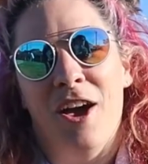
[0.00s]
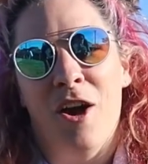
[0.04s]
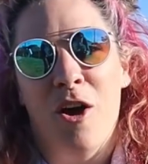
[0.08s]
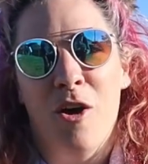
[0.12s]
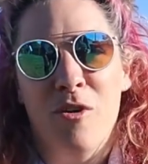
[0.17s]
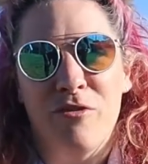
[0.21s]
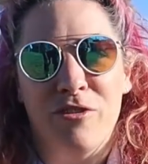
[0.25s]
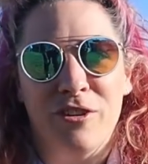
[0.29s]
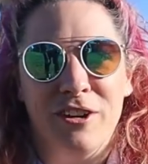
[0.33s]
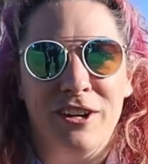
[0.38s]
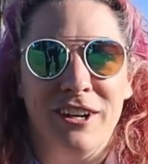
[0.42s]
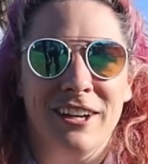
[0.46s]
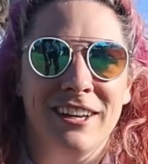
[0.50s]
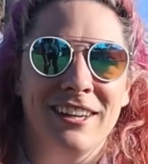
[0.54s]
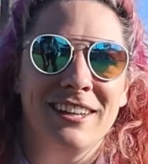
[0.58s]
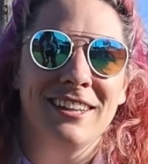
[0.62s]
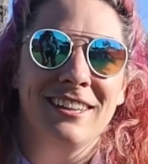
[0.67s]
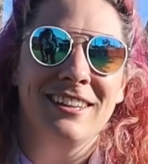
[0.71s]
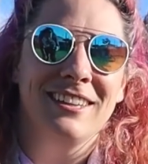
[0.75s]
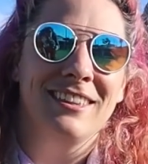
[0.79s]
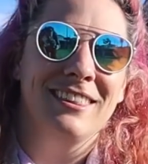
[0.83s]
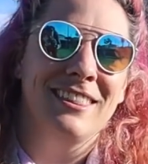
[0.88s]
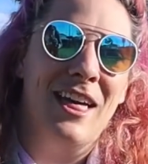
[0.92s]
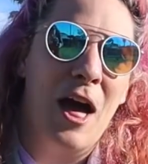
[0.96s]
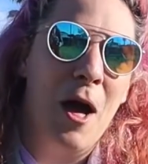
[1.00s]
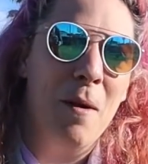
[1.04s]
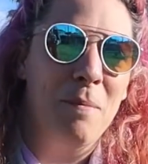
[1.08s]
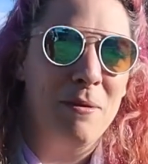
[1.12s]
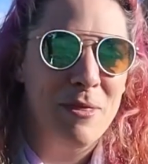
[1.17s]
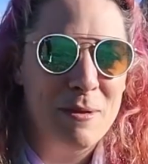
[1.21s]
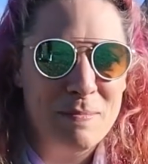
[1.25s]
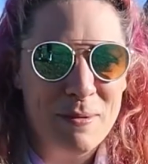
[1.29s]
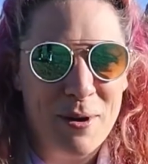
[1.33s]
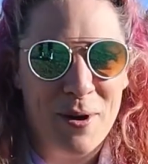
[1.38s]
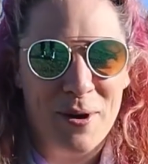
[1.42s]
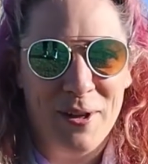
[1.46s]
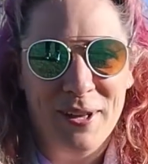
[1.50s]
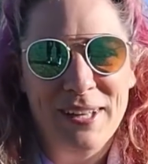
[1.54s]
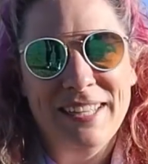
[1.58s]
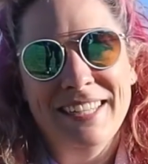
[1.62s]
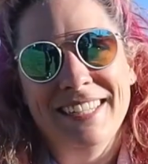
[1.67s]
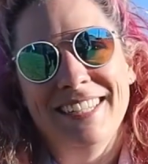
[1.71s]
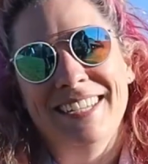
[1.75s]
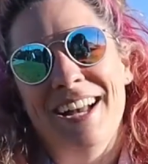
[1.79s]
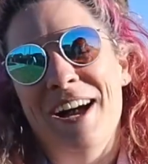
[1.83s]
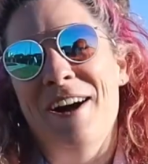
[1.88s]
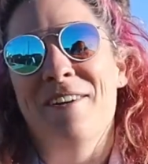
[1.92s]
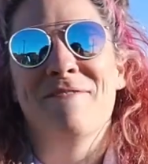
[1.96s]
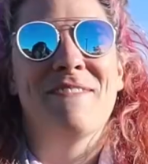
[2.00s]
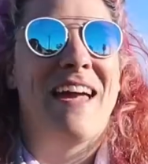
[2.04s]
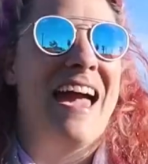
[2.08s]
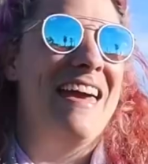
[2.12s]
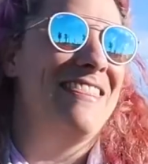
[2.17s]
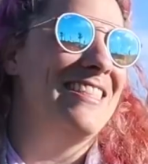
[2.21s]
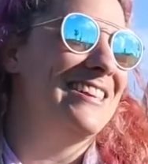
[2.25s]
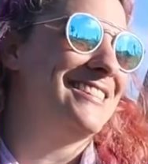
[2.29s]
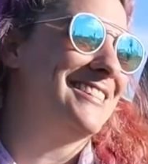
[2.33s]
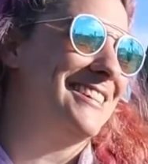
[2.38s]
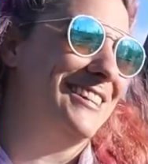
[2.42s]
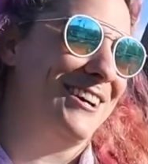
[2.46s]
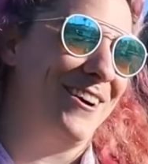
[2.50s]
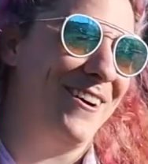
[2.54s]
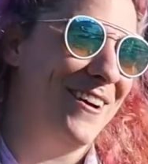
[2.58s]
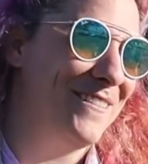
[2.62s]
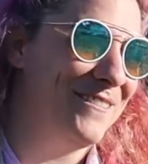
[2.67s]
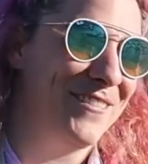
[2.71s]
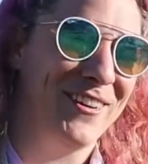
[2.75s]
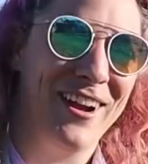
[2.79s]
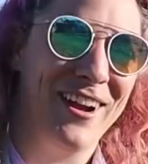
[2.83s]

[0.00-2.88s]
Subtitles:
over the hump in the bowl. Oh man, this could go on